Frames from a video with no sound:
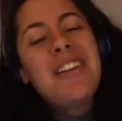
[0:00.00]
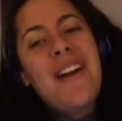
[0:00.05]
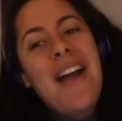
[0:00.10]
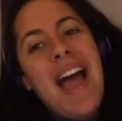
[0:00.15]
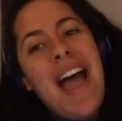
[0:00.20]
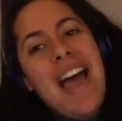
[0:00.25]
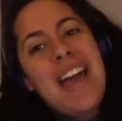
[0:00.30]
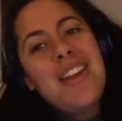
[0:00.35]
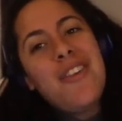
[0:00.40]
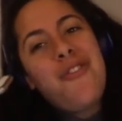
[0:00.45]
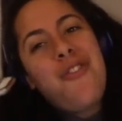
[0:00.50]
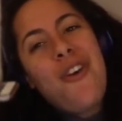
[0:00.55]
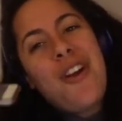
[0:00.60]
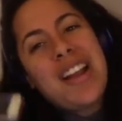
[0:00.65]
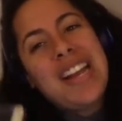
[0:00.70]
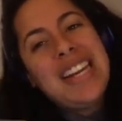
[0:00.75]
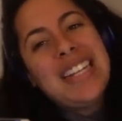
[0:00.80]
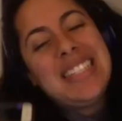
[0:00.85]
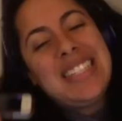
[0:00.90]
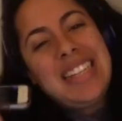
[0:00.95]
go ahead,
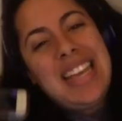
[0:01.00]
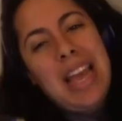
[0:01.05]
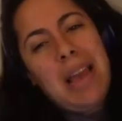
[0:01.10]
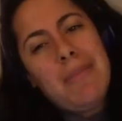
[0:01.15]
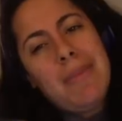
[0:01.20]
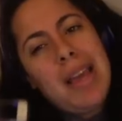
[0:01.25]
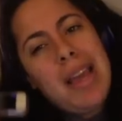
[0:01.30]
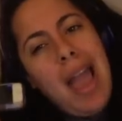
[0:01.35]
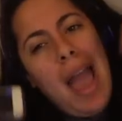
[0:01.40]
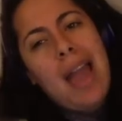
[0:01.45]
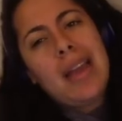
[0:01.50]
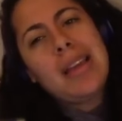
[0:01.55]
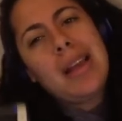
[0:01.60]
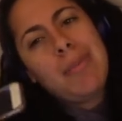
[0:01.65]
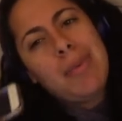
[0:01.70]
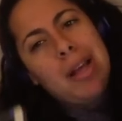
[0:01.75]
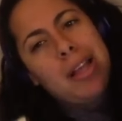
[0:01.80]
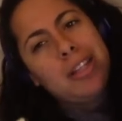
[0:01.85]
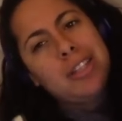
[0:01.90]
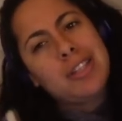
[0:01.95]
For kids Gaming and
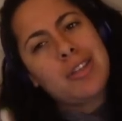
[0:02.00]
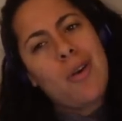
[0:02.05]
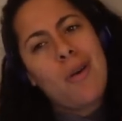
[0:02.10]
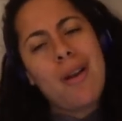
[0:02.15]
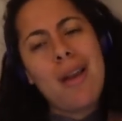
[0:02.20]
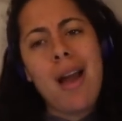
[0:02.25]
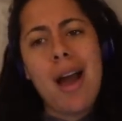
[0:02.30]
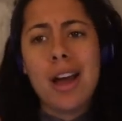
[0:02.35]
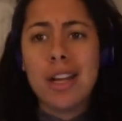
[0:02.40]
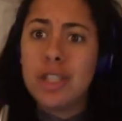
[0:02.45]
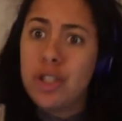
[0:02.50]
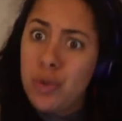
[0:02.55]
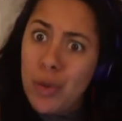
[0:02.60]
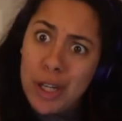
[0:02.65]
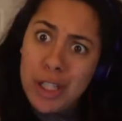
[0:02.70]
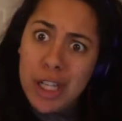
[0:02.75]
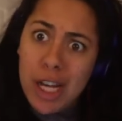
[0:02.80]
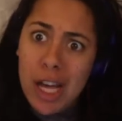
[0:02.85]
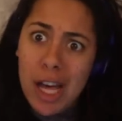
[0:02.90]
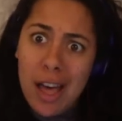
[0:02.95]
Gabriella Scori on
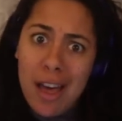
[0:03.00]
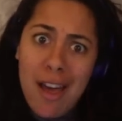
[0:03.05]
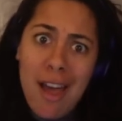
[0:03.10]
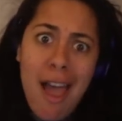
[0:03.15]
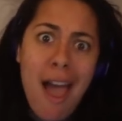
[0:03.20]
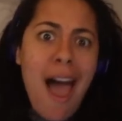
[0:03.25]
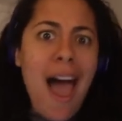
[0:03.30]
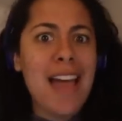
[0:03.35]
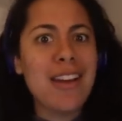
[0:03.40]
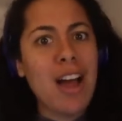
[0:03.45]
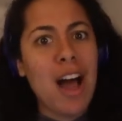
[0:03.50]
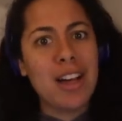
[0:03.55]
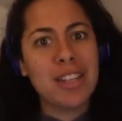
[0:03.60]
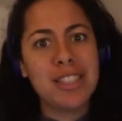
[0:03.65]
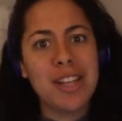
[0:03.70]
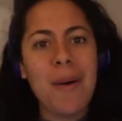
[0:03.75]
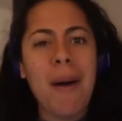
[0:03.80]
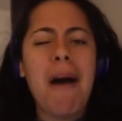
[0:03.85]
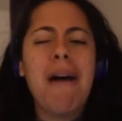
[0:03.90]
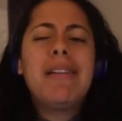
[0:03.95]
Twitter and
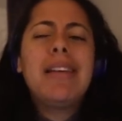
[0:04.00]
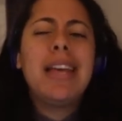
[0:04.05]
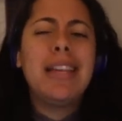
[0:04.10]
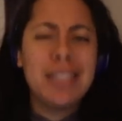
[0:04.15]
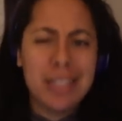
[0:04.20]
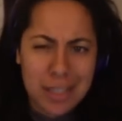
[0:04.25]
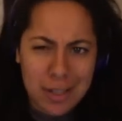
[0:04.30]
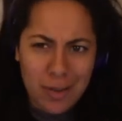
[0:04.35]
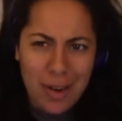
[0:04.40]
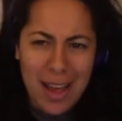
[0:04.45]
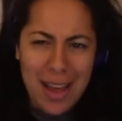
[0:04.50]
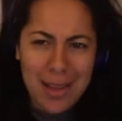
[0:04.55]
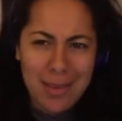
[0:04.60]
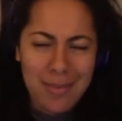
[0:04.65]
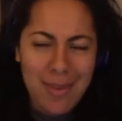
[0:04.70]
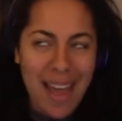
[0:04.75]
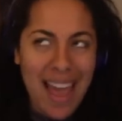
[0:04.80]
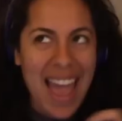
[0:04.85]
also on Instagram.